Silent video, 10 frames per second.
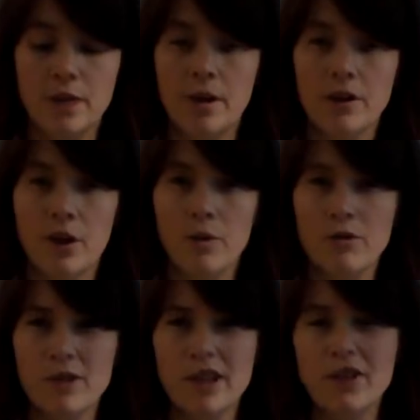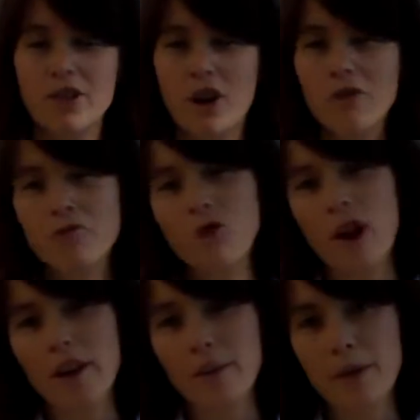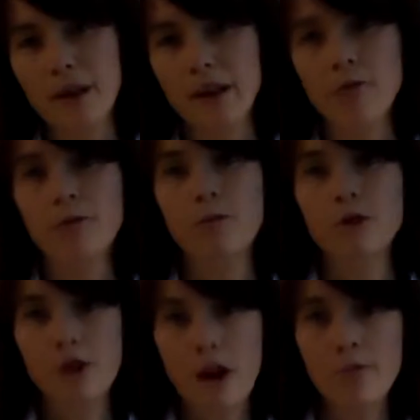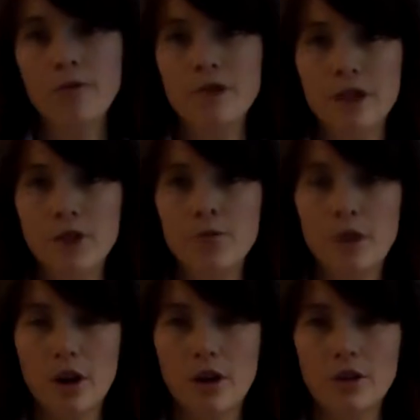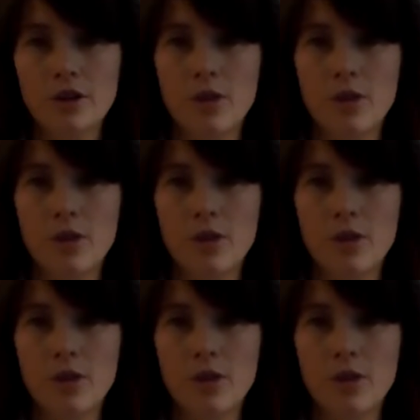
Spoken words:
you end up with really starts right at the beginning from the type of tea you plant.